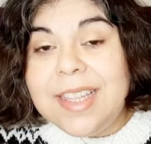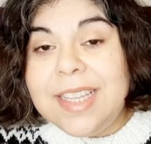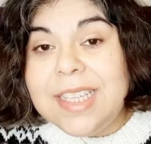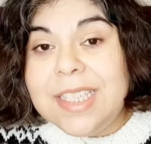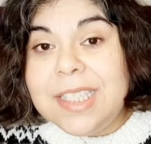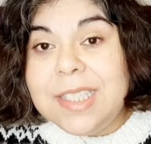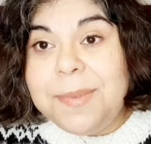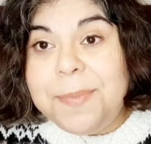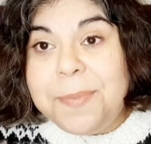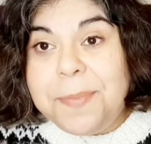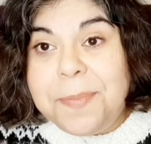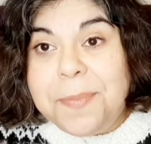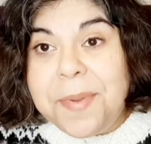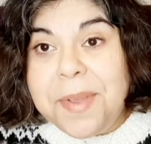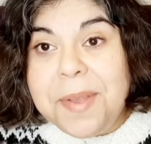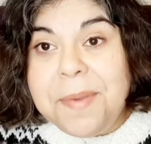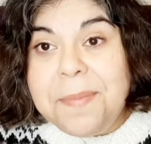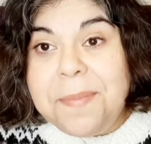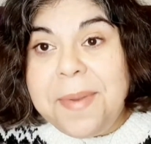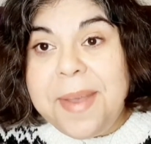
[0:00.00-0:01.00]
this
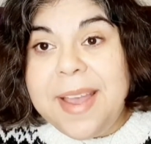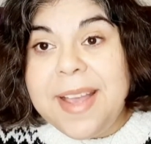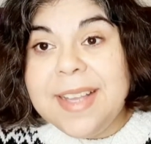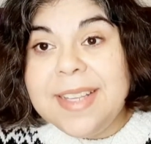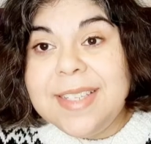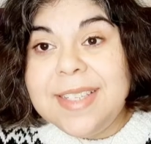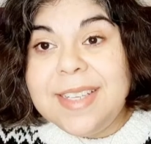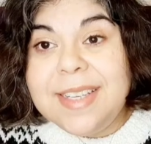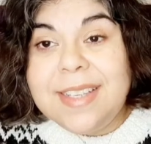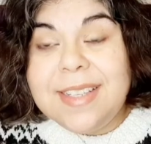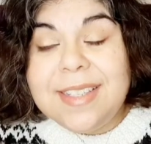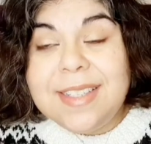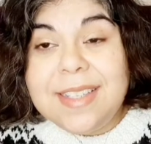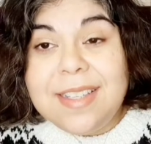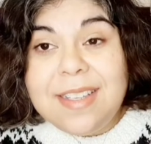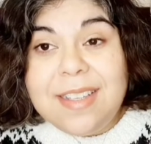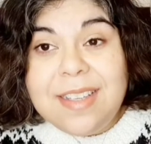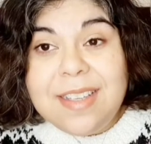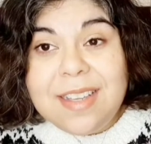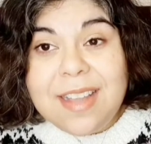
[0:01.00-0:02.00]
book box is
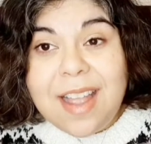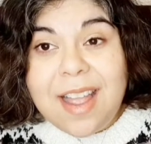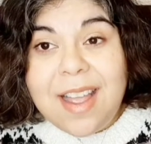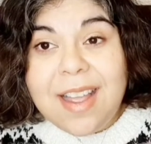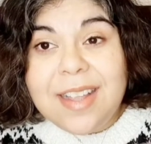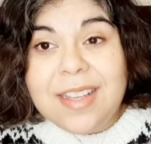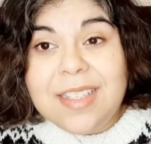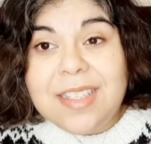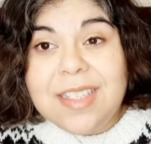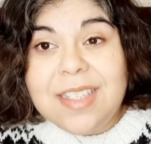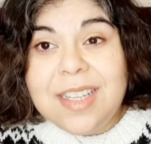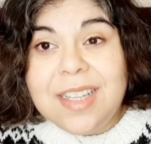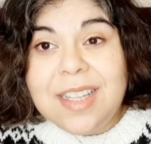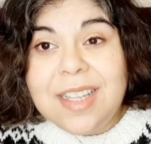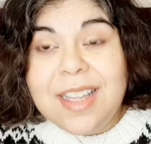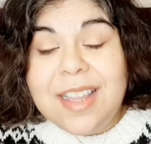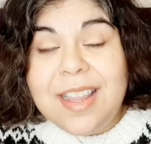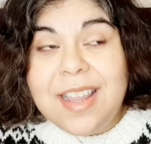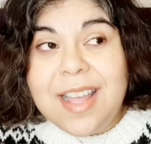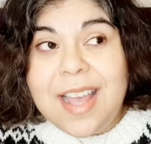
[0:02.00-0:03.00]
not
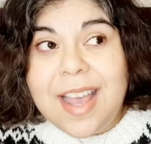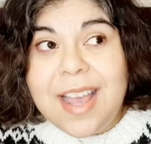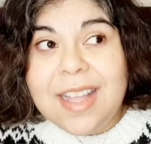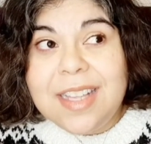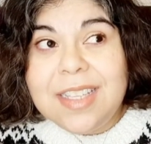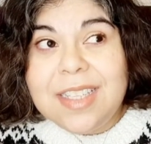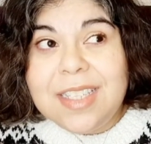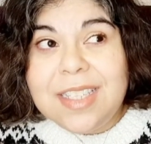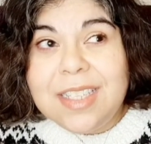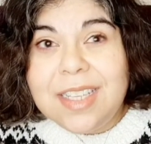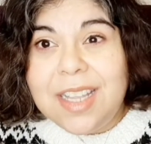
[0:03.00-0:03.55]
that